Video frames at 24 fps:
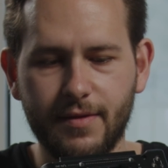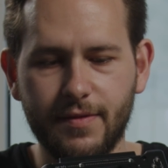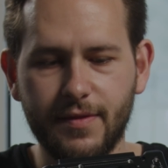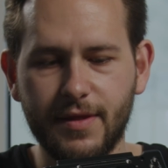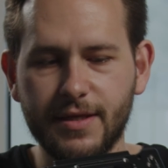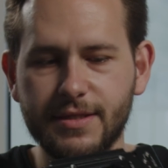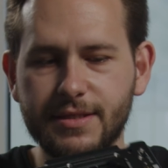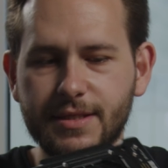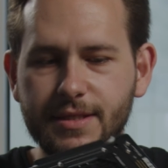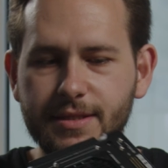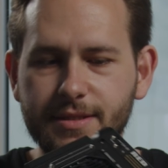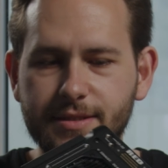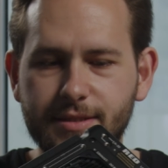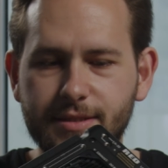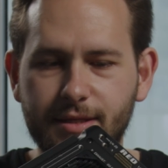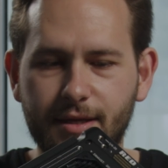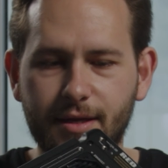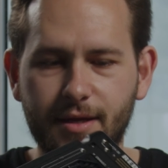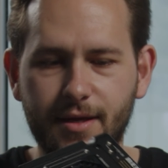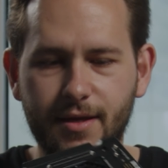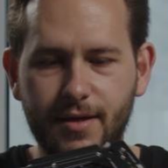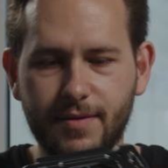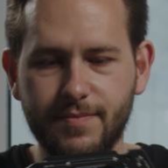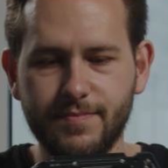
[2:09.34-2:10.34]
This is
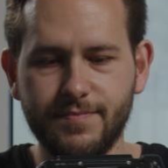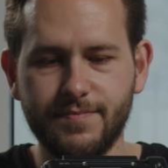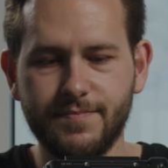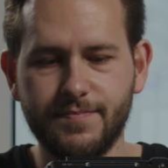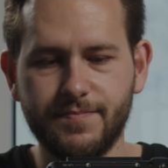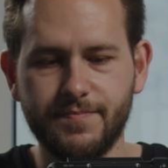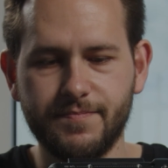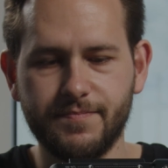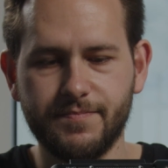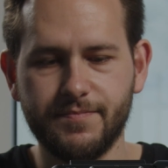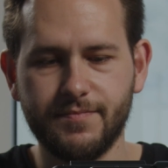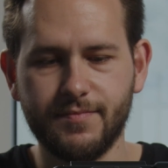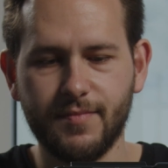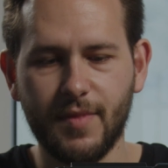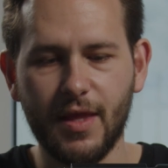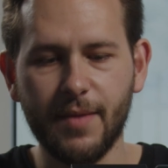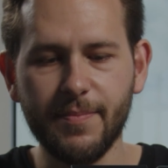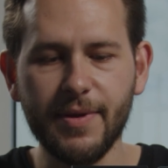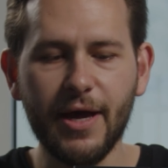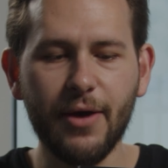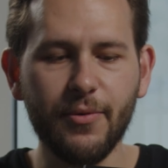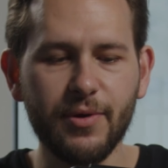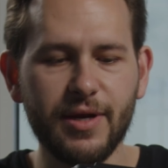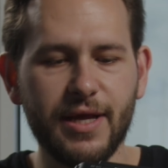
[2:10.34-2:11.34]

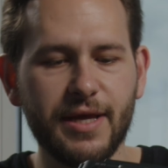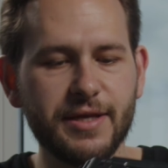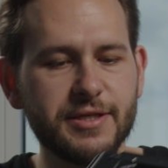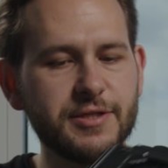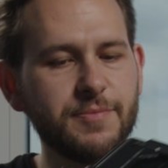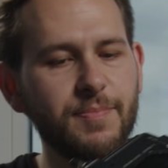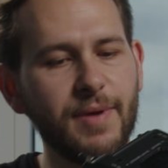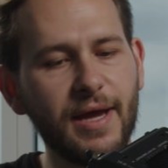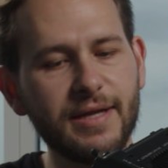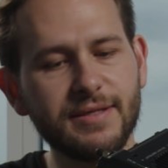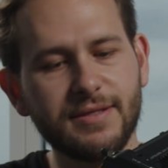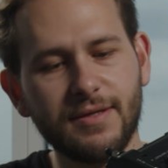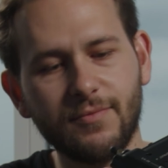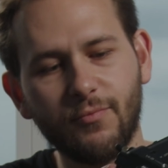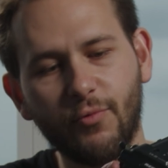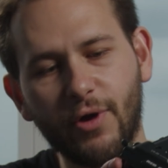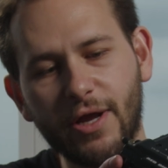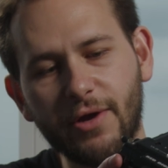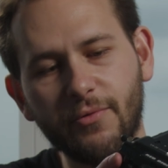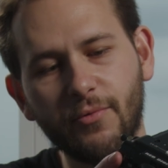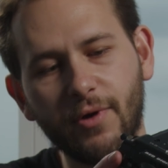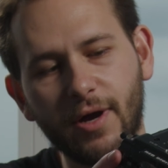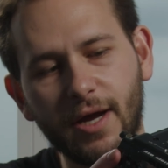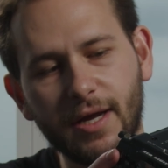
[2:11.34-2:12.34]
about what I expected
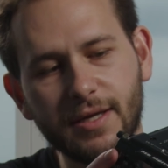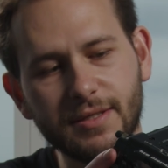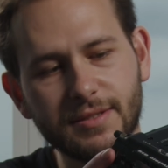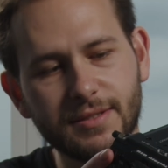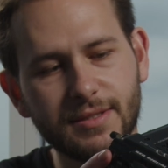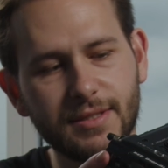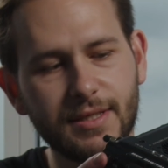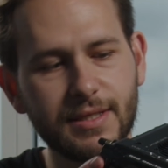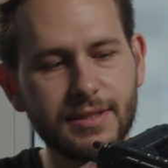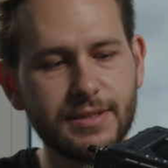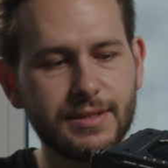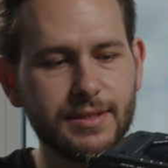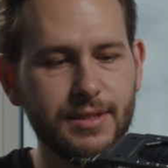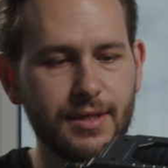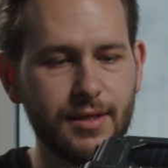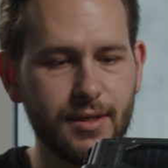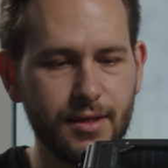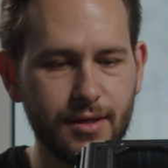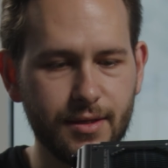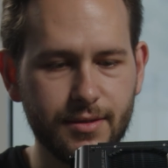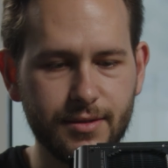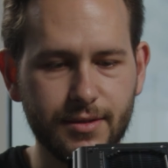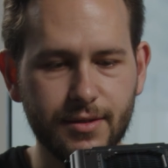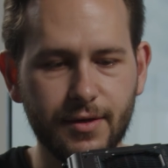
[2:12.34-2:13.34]
weight-wise. It's
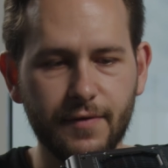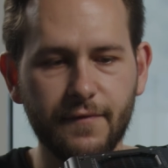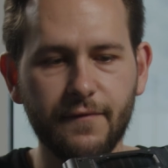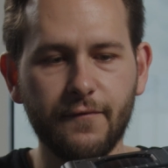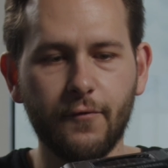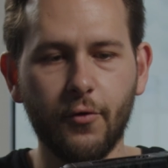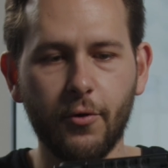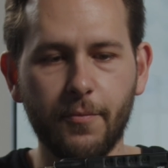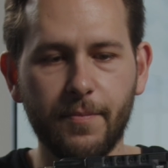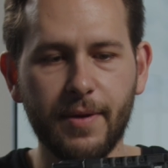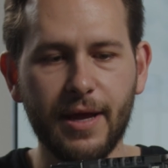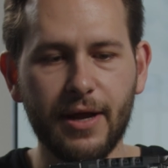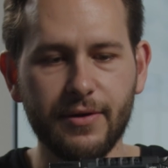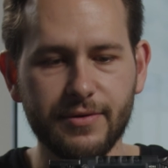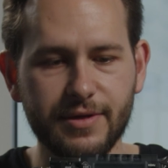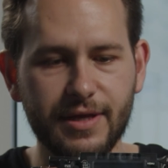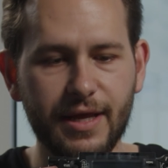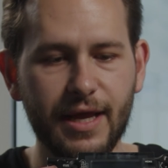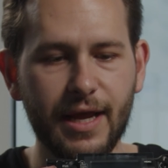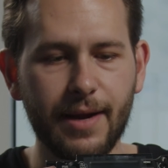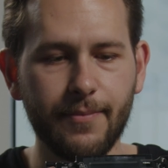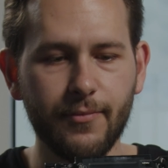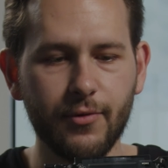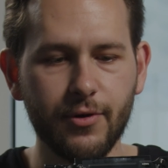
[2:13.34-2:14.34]
4-pound
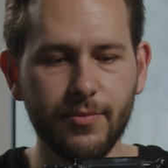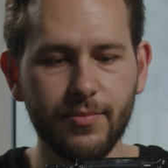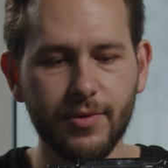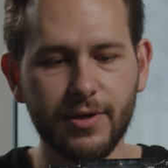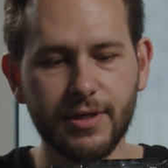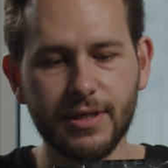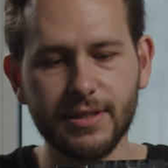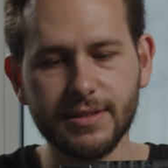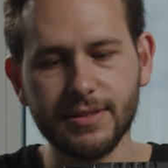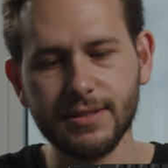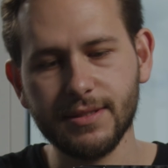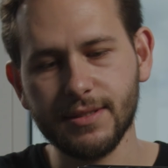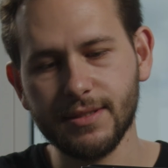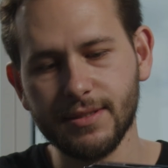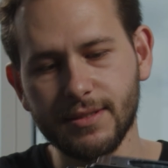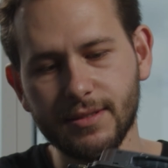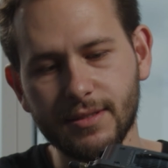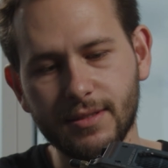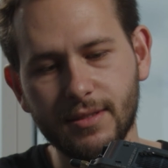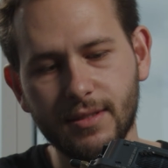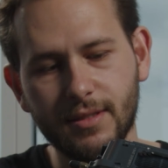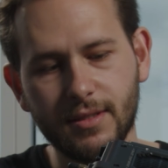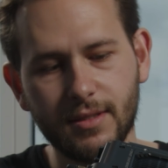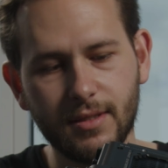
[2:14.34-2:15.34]
camera, but it's
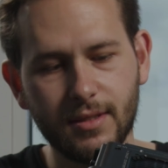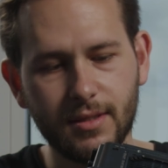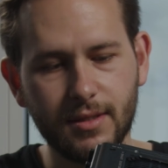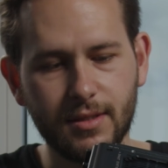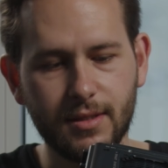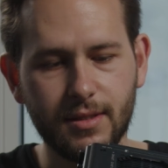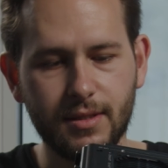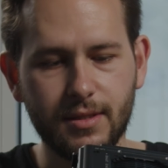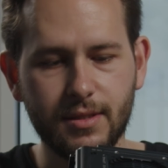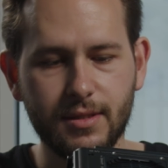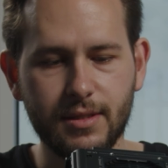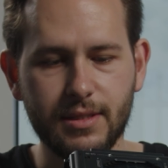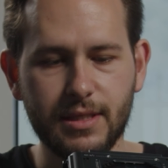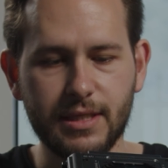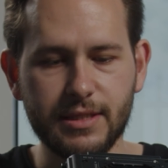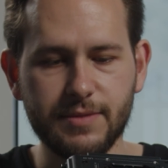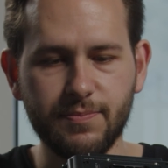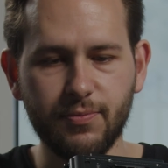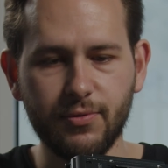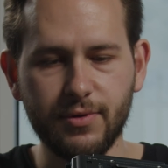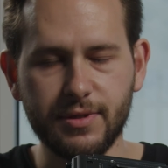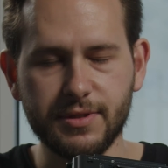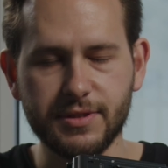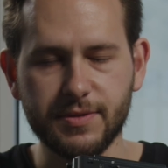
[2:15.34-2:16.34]

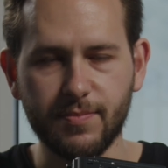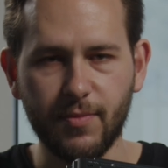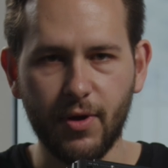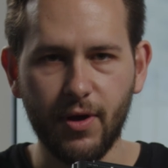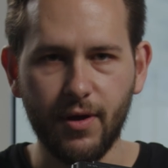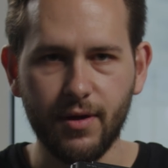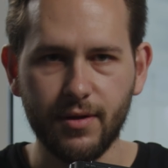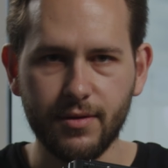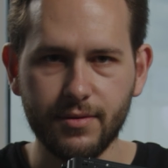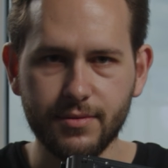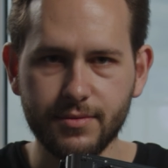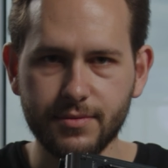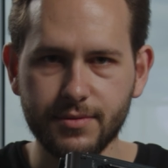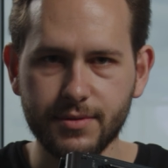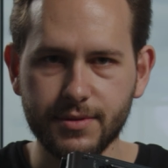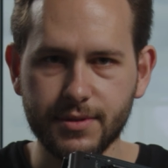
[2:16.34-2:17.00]
pretty small.